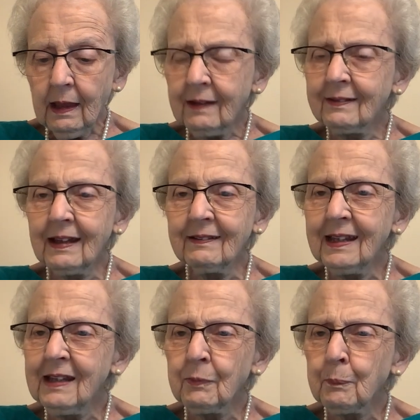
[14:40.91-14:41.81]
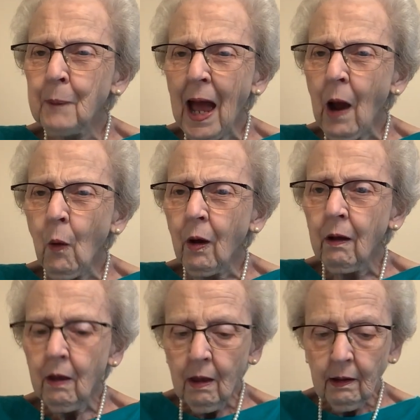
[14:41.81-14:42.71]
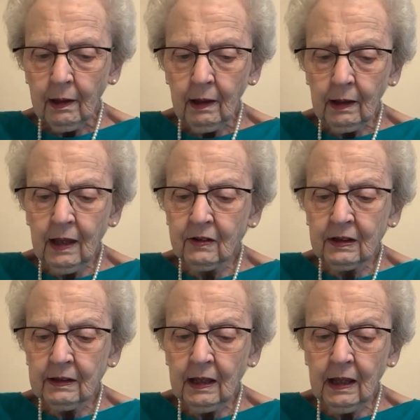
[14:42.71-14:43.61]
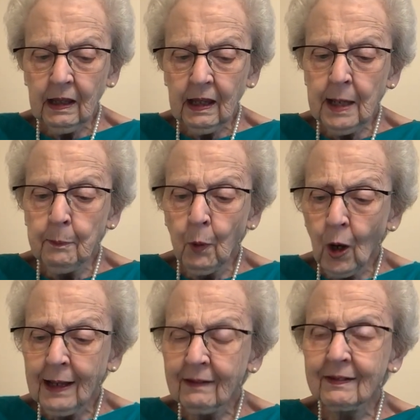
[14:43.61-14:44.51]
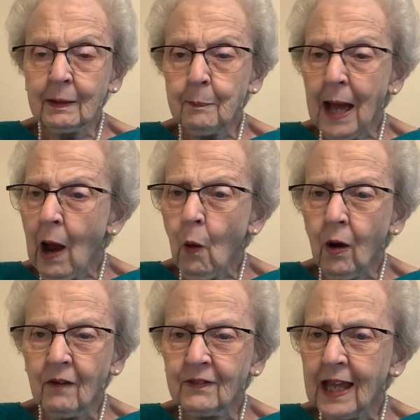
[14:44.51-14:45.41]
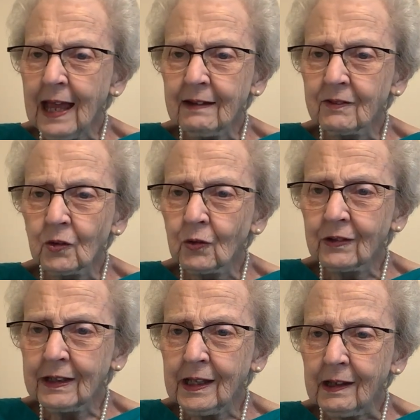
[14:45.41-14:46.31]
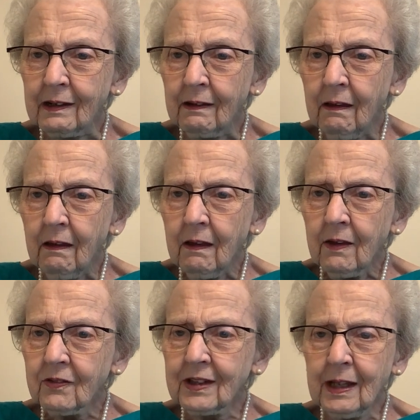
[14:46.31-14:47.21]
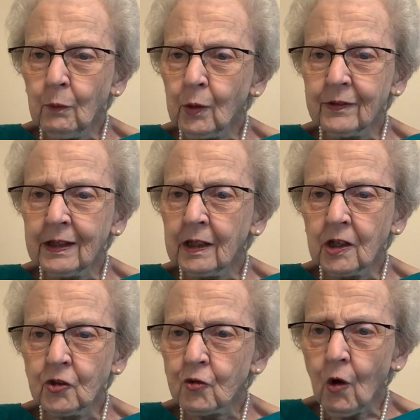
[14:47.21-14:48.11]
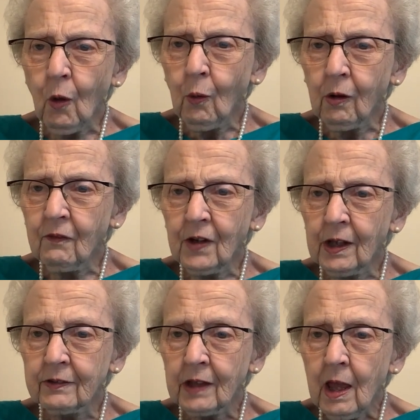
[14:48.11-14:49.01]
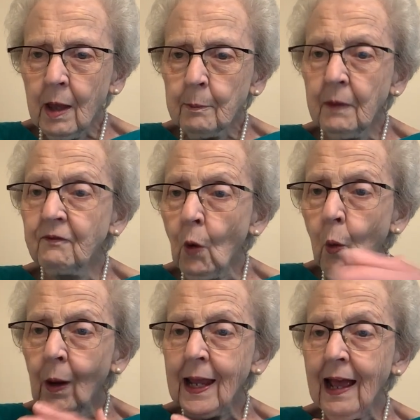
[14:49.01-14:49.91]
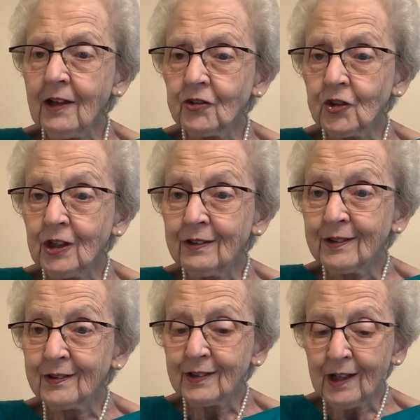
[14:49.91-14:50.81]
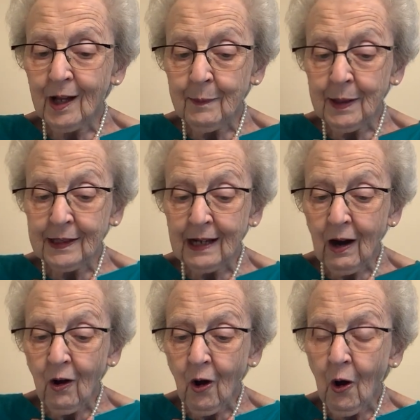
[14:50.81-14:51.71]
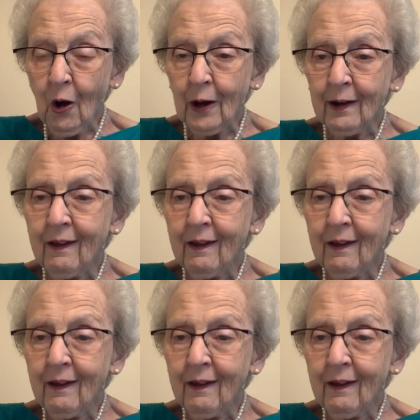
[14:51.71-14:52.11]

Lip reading: It says his power, he breaks the power of cancel sin. Sin was in control of us before we asked Jesus to come into our heart.